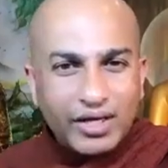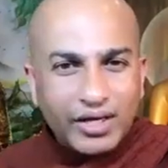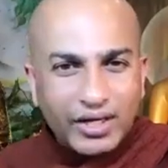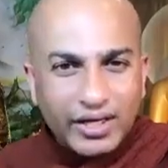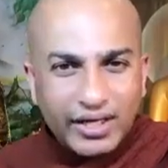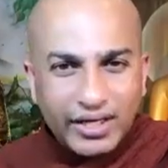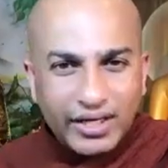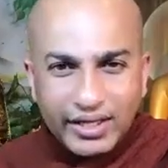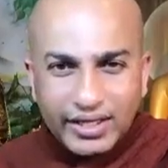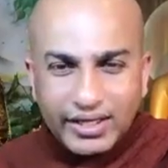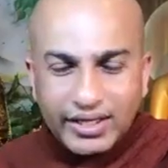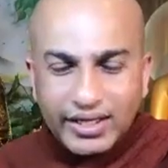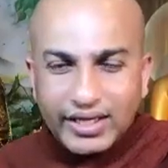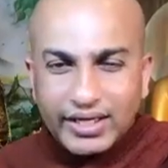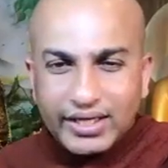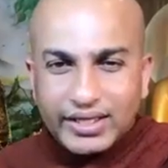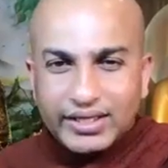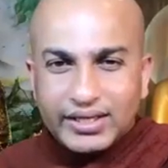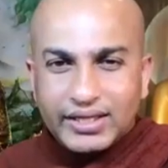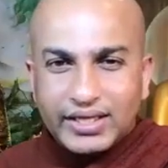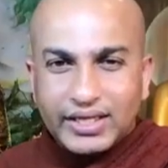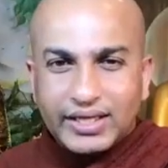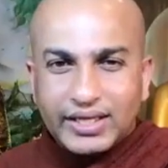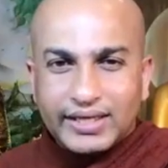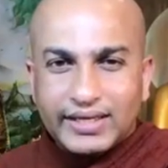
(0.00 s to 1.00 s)
heard
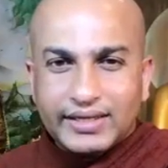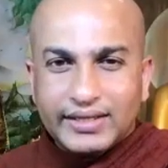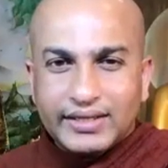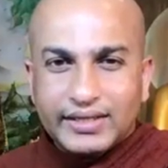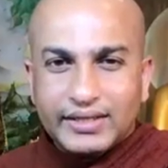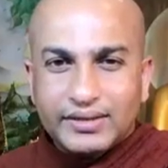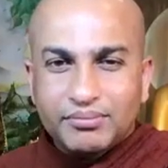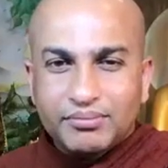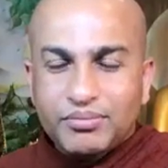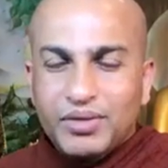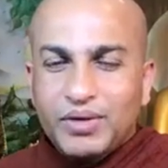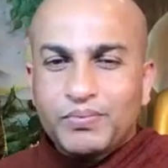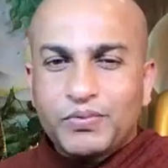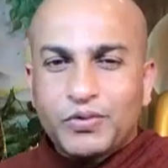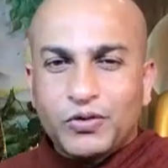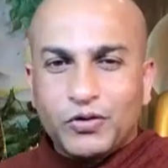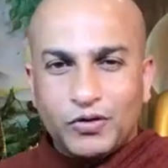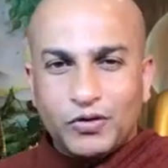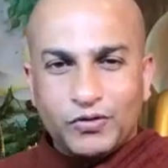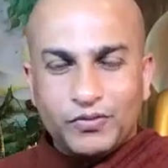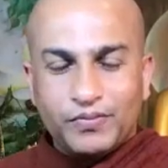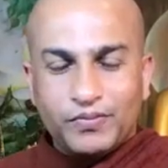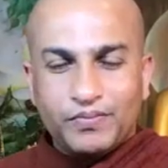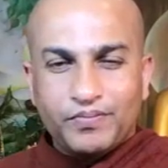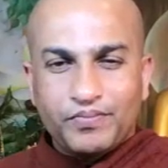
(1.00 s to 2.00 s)
anything before,
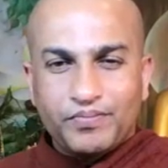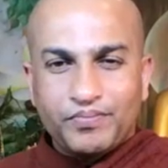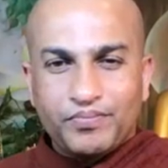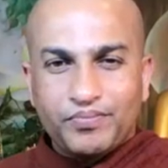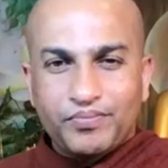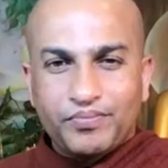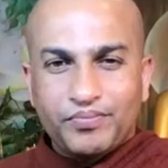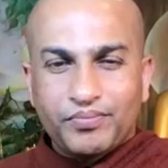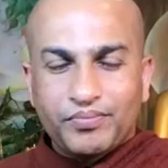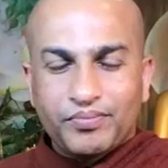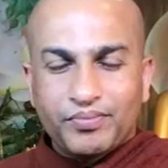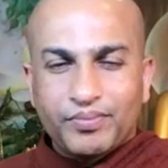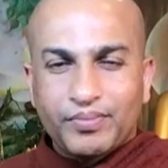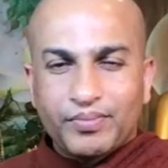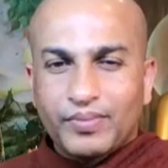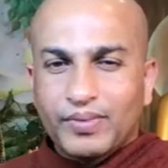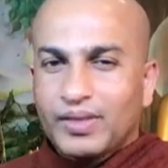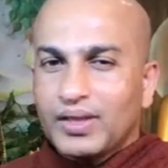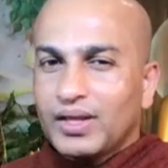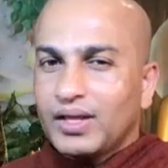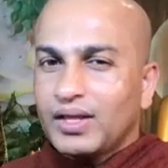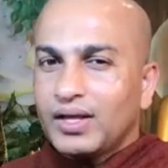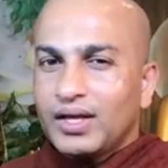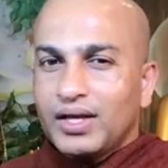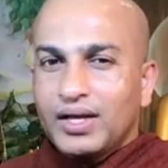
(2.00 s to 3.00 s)

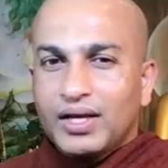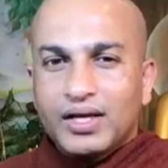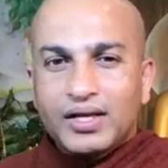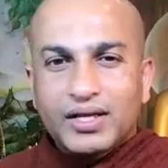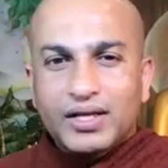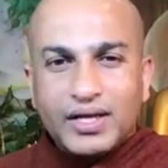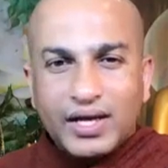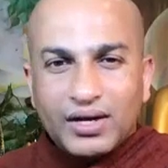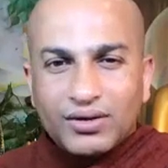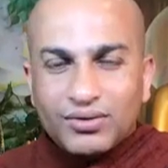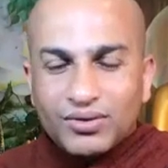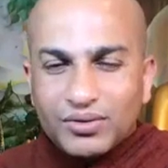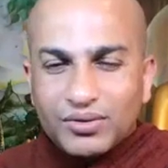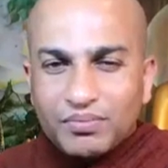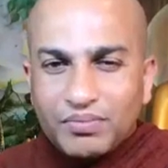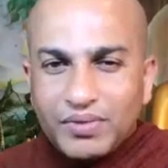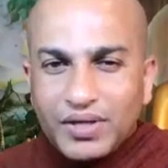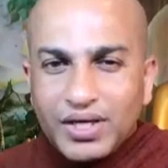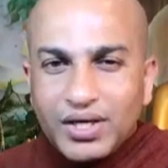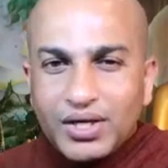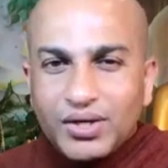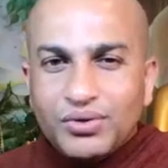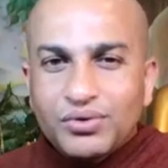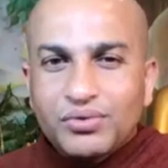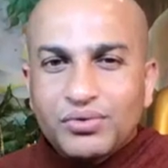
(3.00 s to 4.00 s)
it cannot
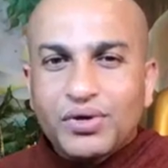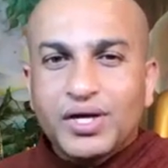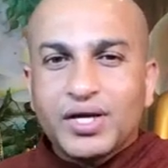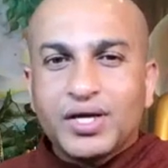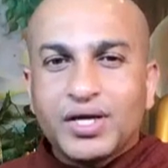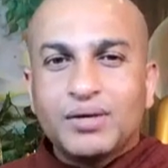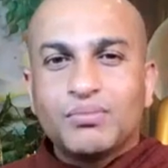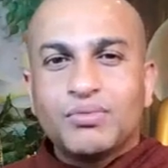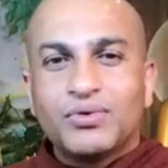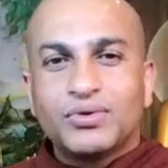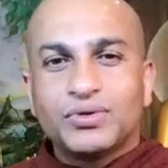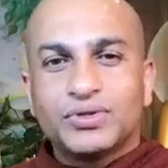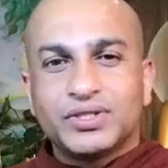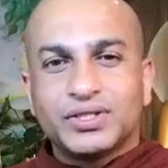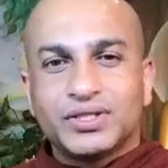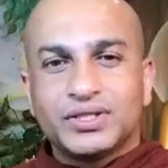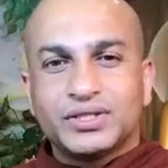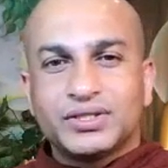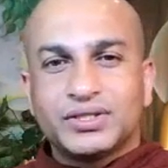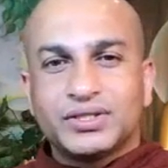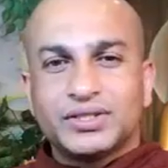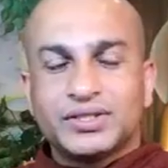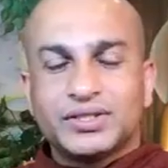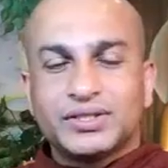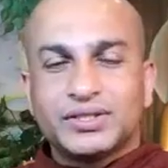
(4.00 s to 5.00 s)
be your
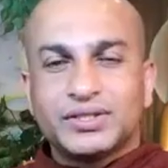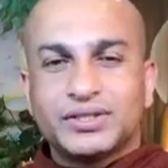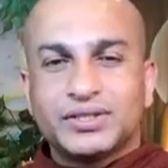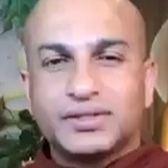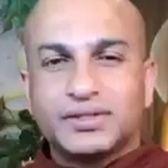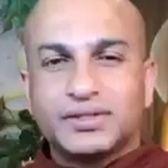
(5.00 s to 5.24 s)
emotions